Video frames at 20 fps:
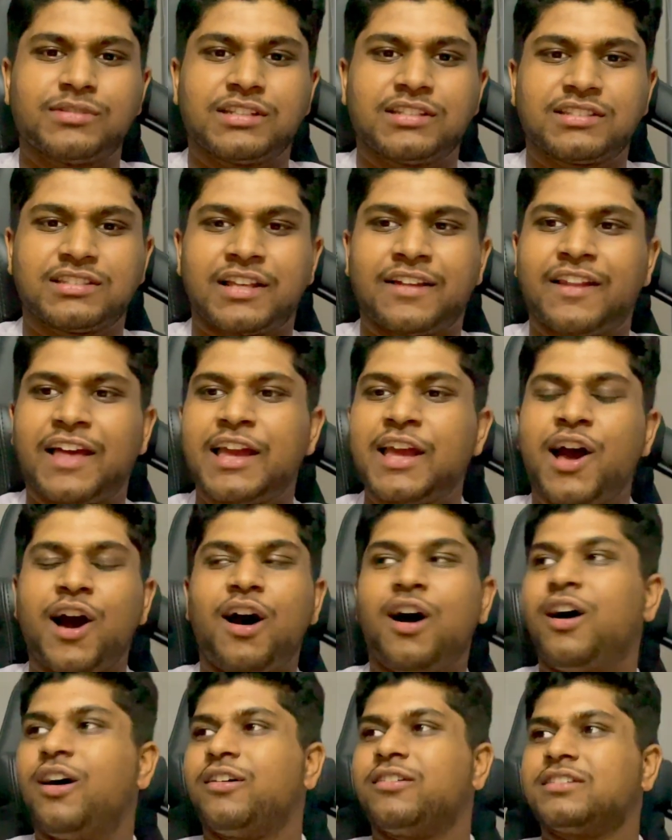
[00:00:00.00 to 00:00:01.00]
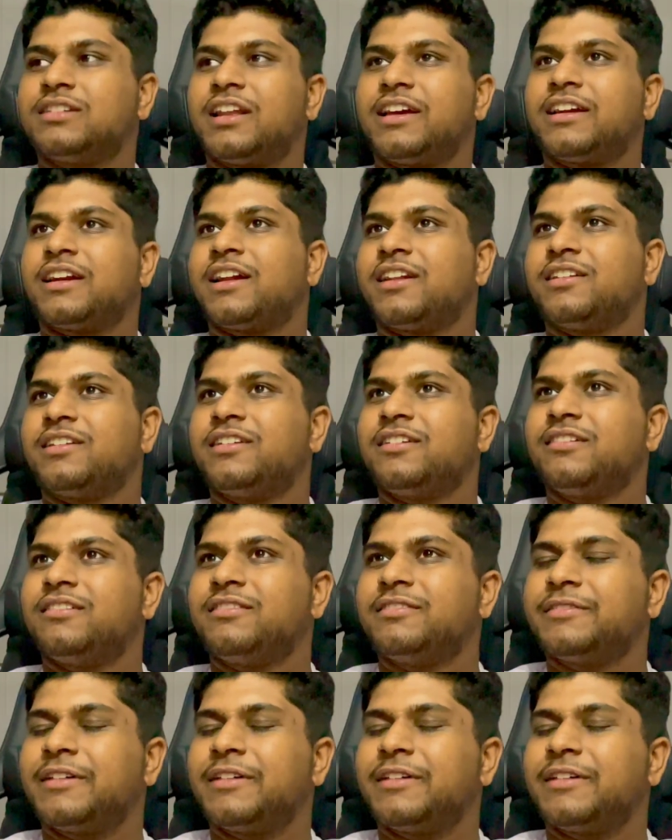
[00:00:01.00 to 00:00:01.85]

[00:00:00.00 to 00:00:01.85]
Is that like I don't know.